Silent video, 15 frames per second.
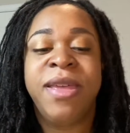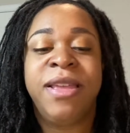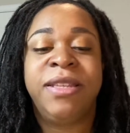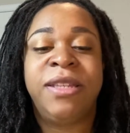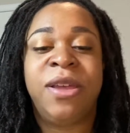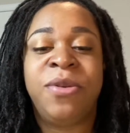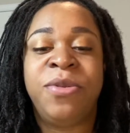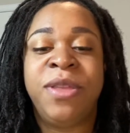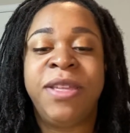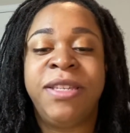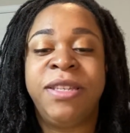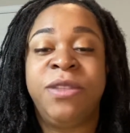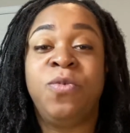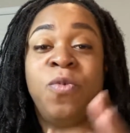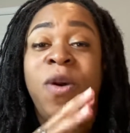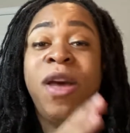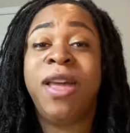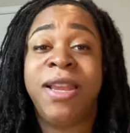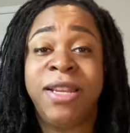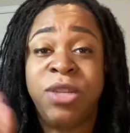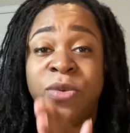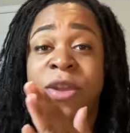So this is
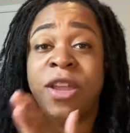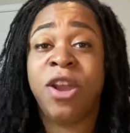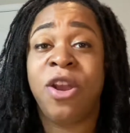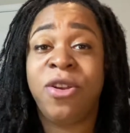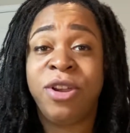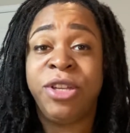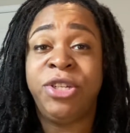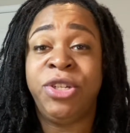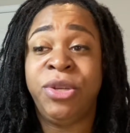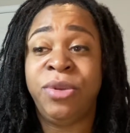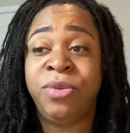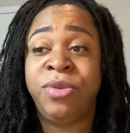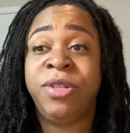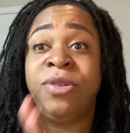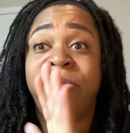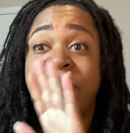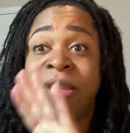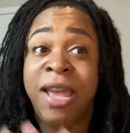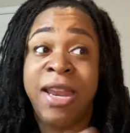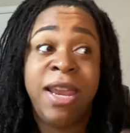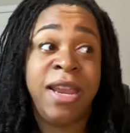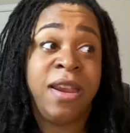one to encourage you to
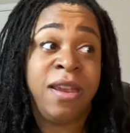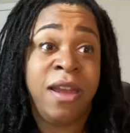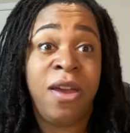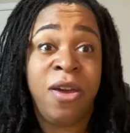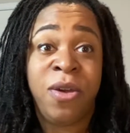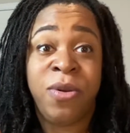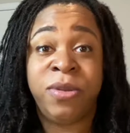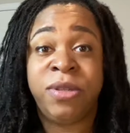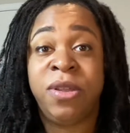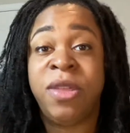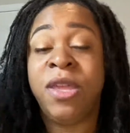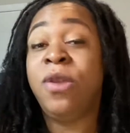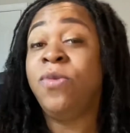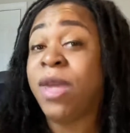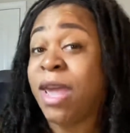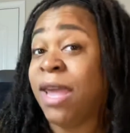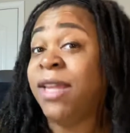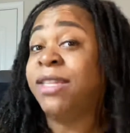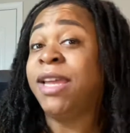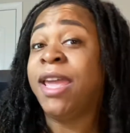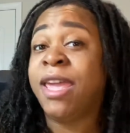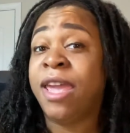let it go so that you can
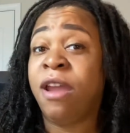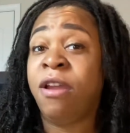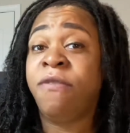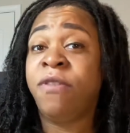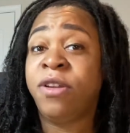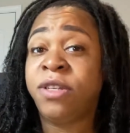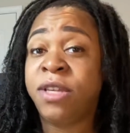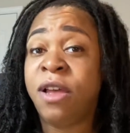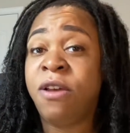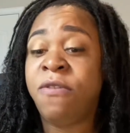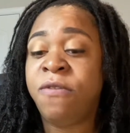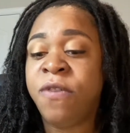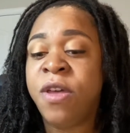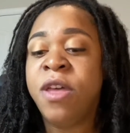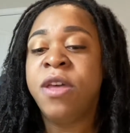take care of yourself,